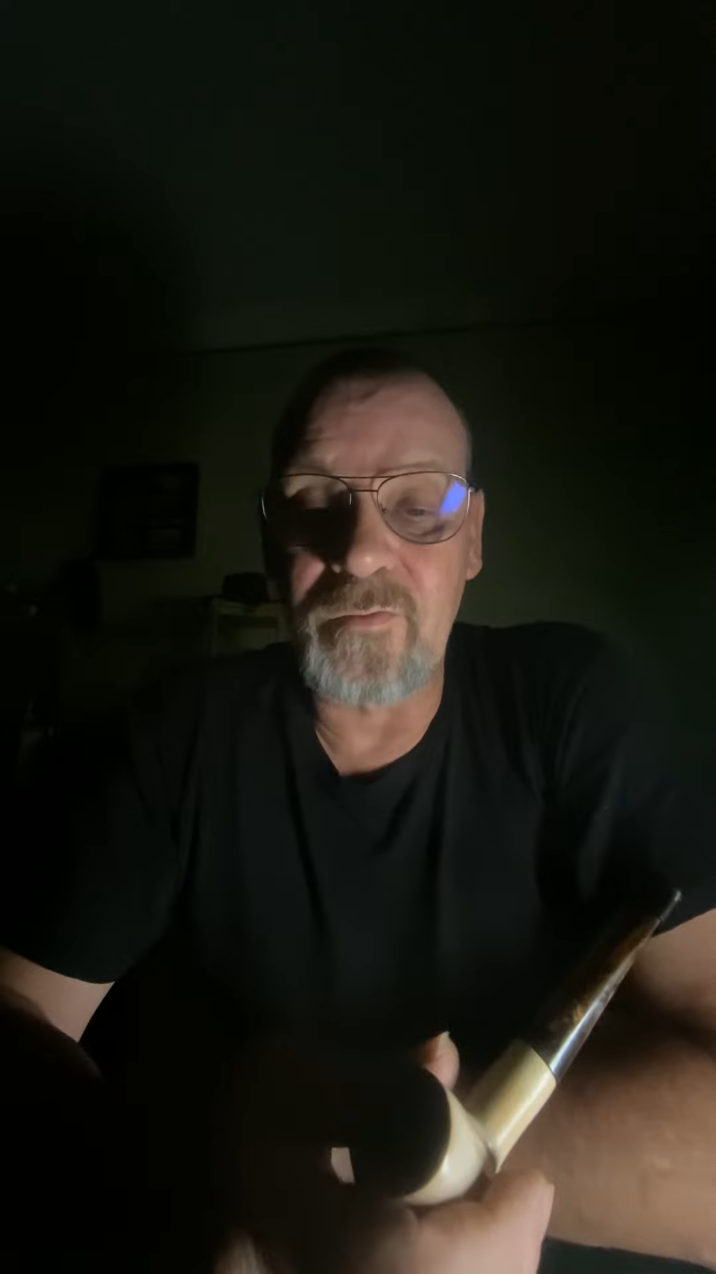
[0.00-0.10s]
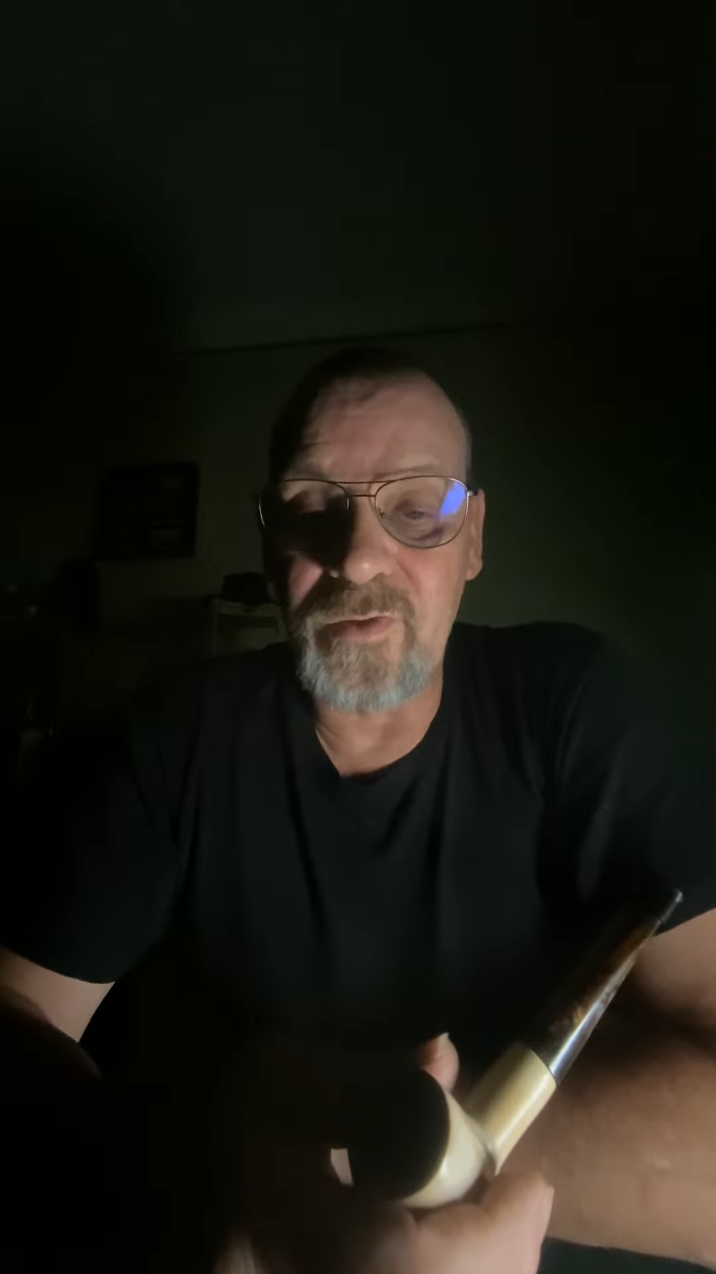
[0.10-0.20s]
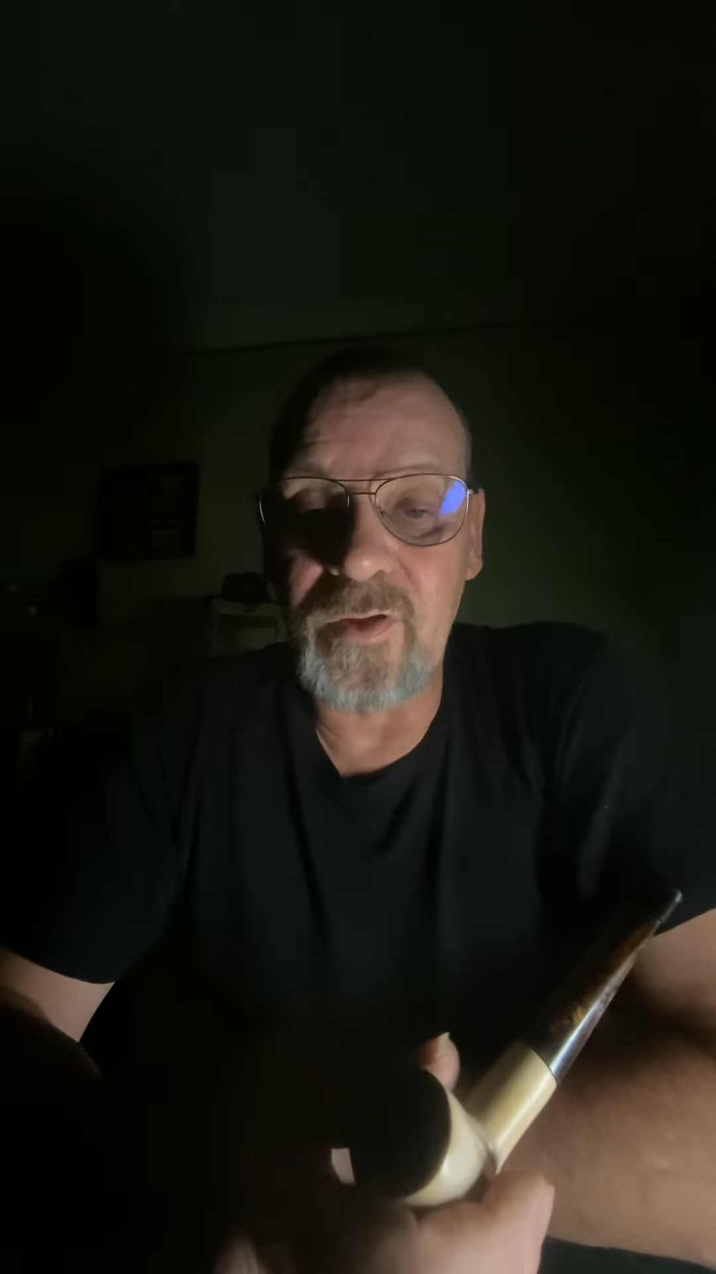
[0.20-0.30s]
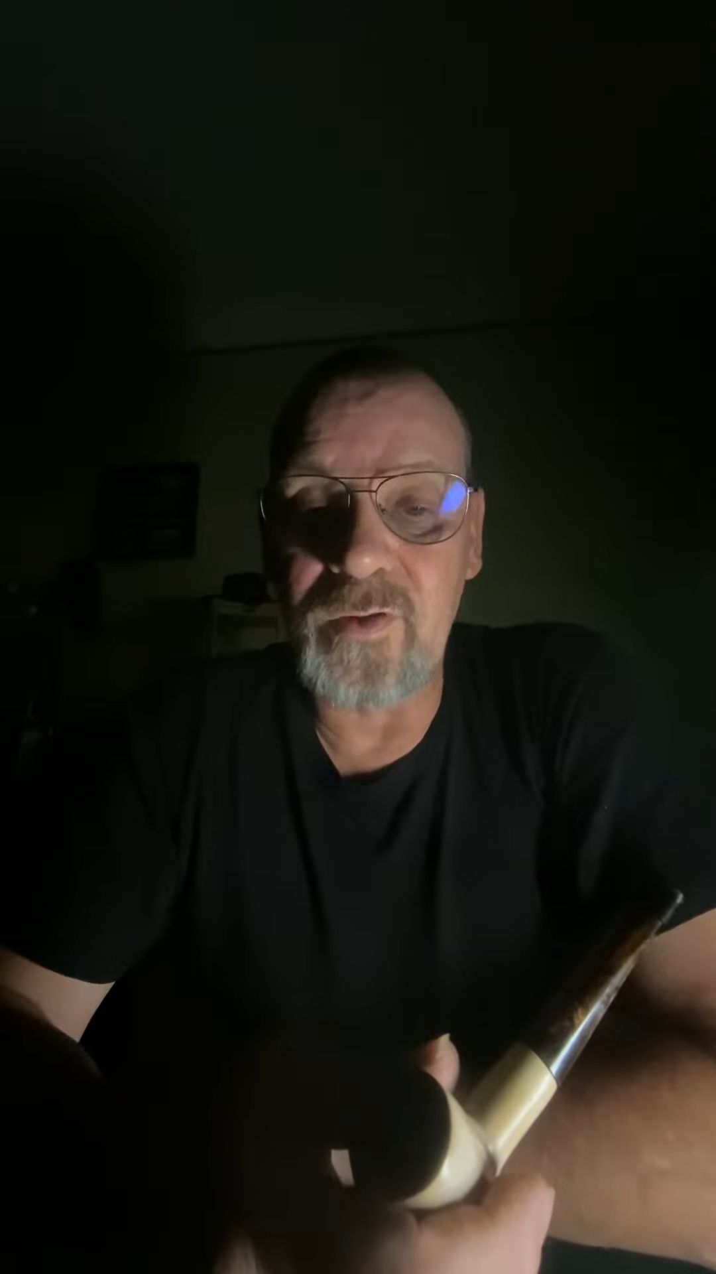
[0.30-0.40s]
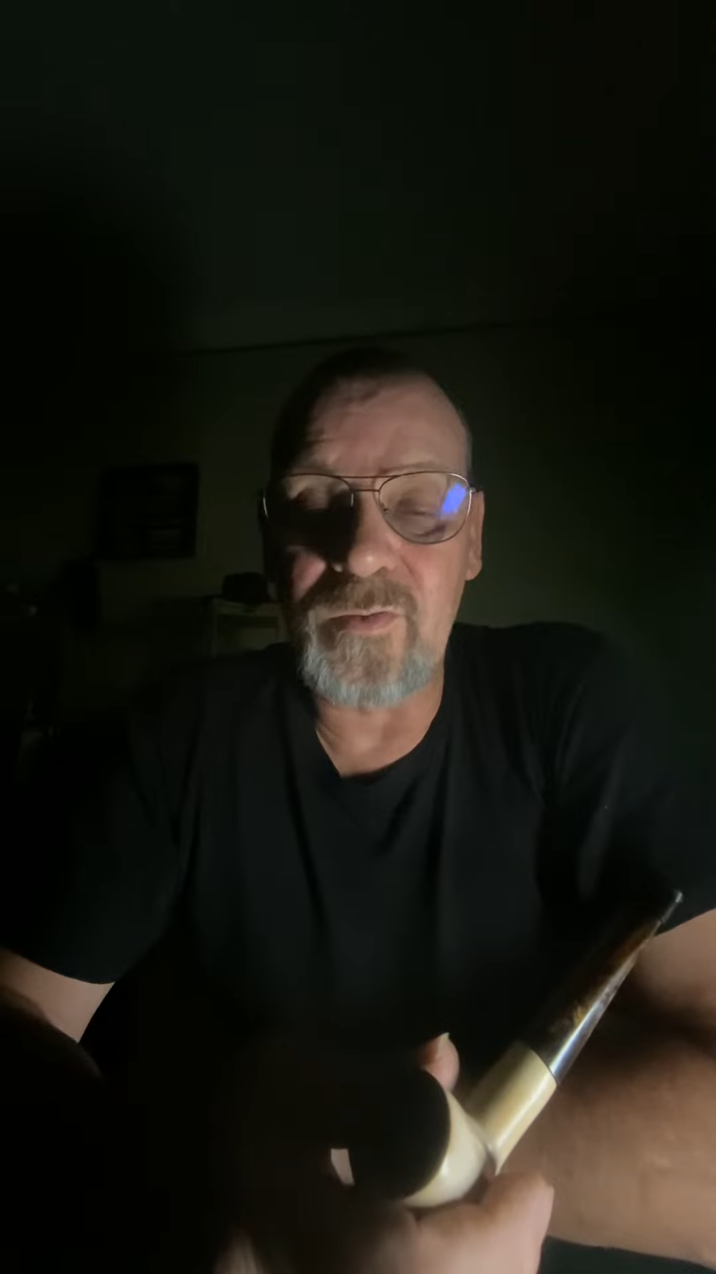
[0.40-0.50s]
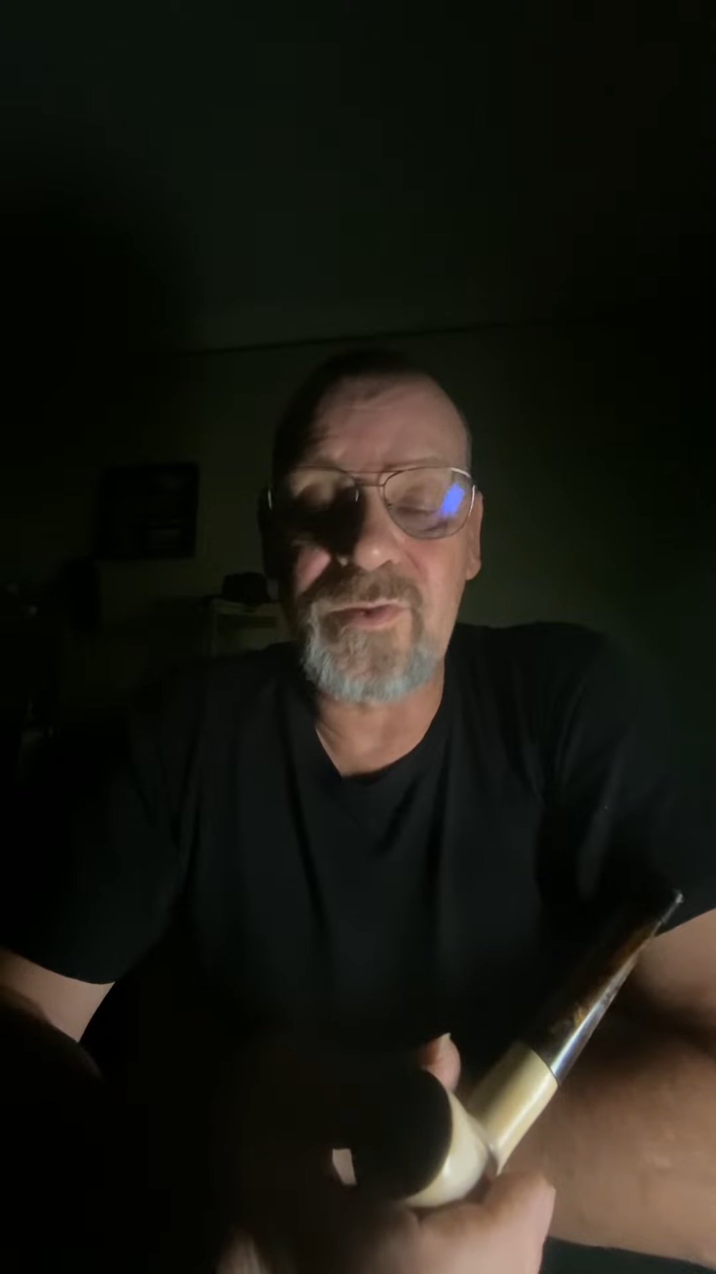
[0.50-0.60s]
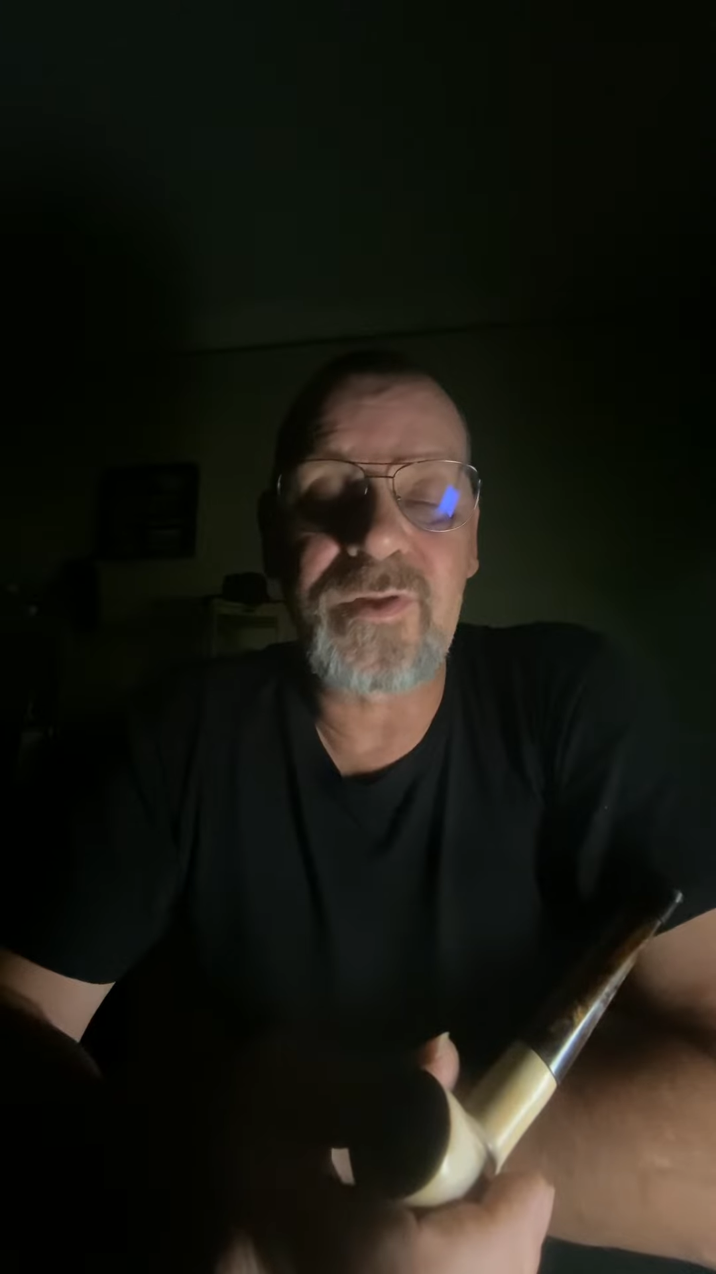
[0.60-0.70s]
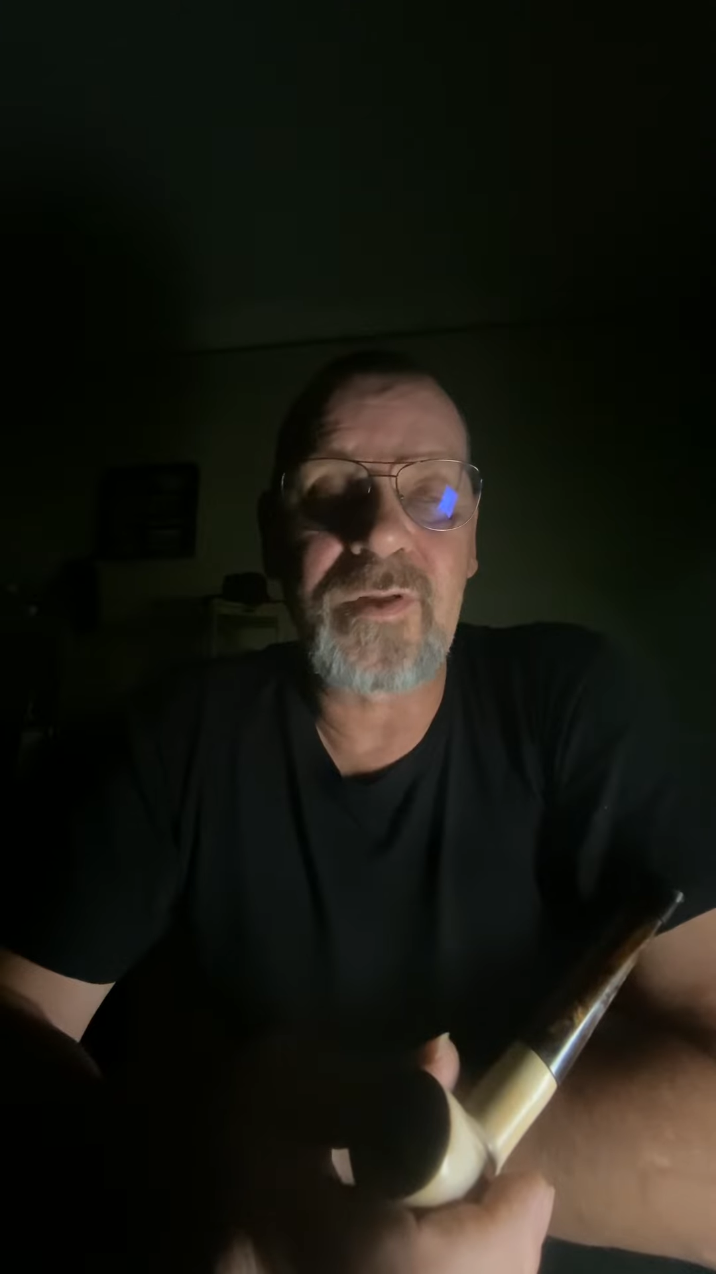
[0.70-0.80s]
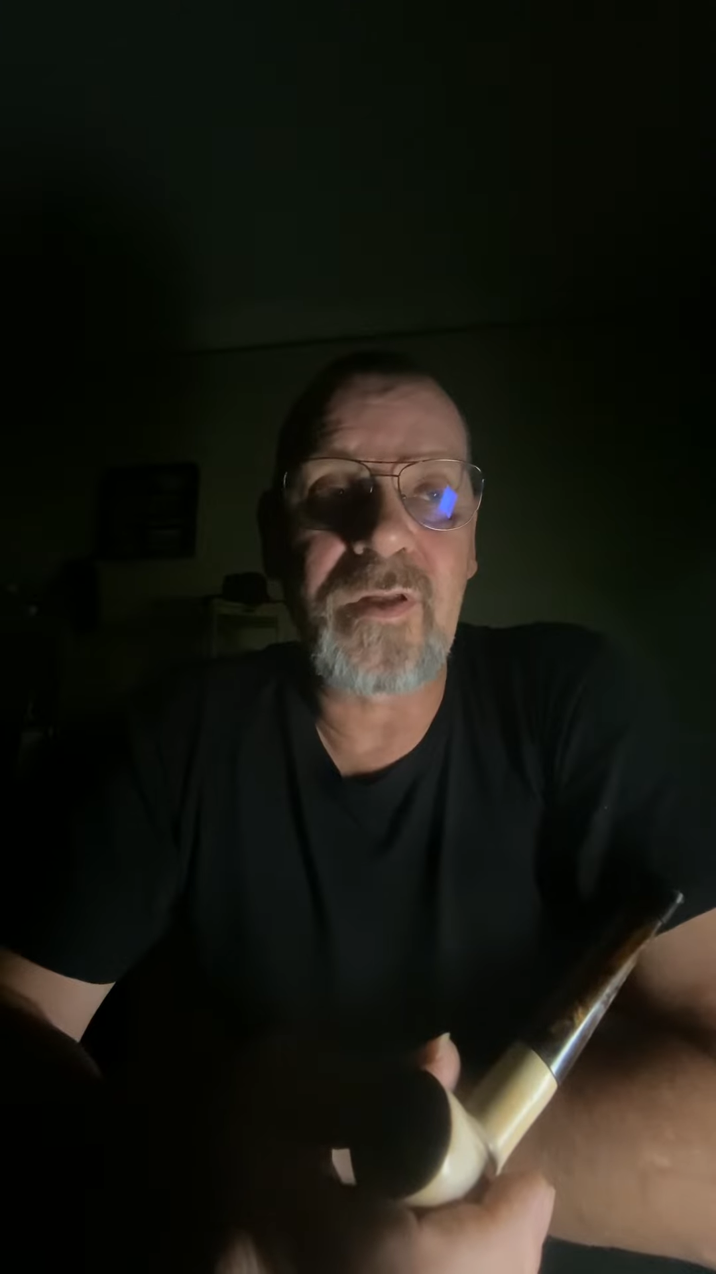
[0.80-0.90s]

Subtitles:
videos